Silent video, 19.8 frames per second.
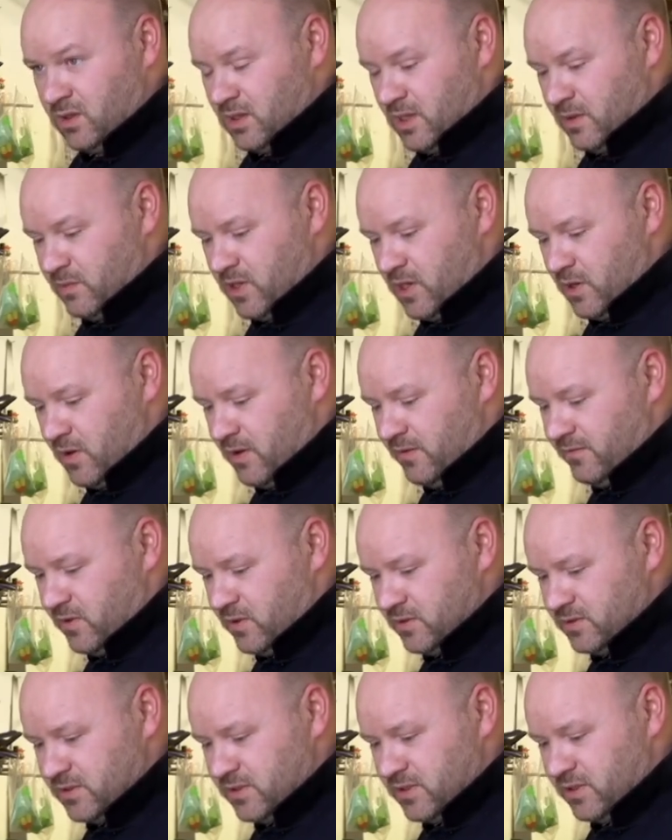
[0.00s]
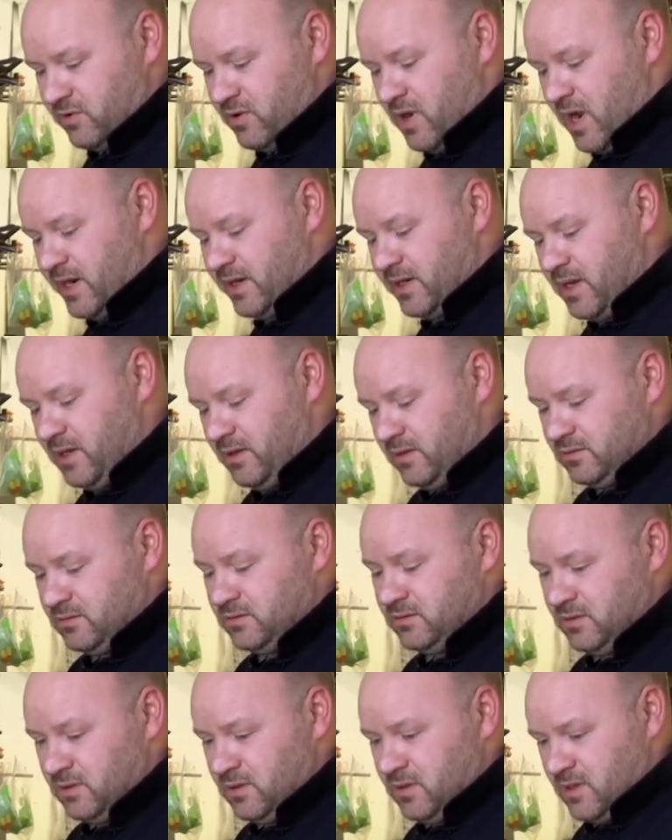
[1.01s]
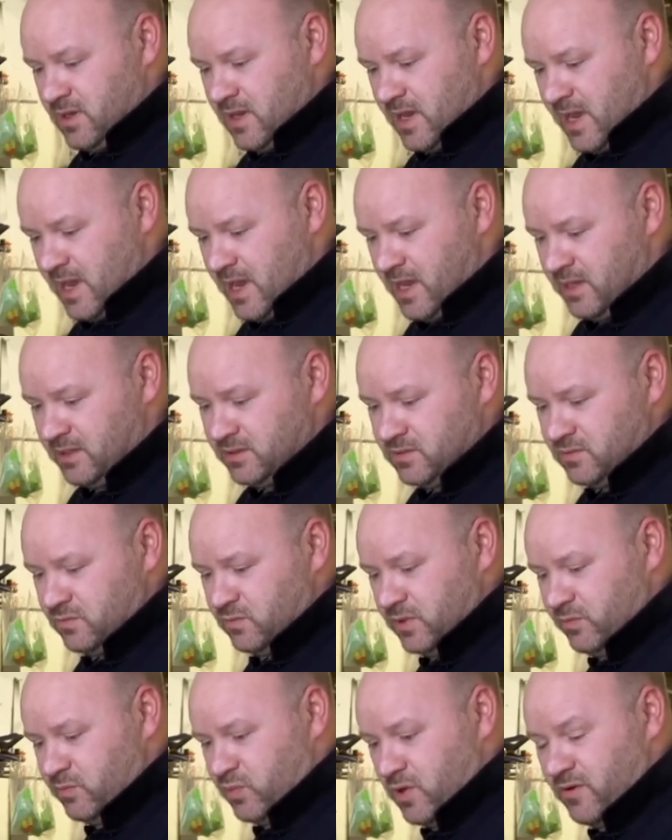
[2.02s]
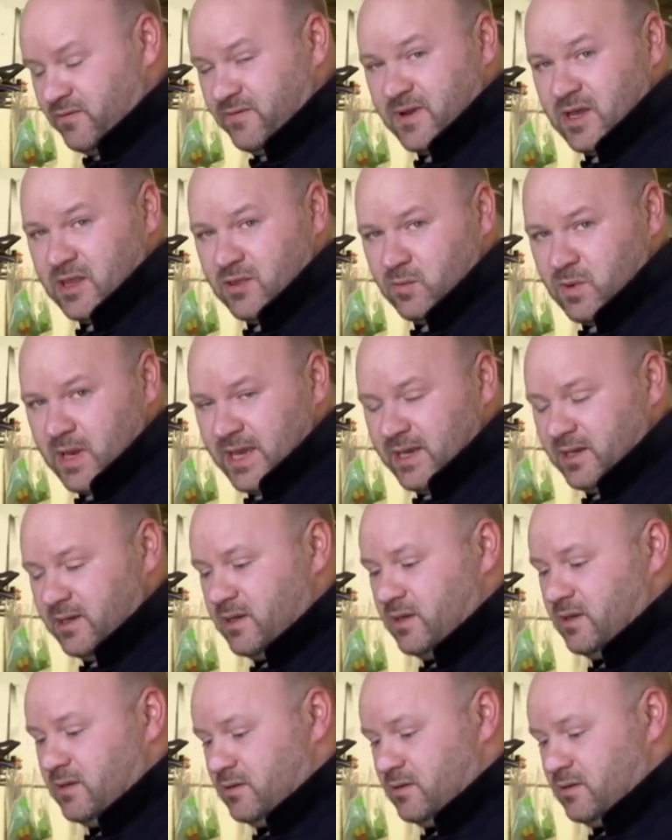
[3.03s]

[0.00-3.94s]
Then we go over onto the grinder and we profile the blank.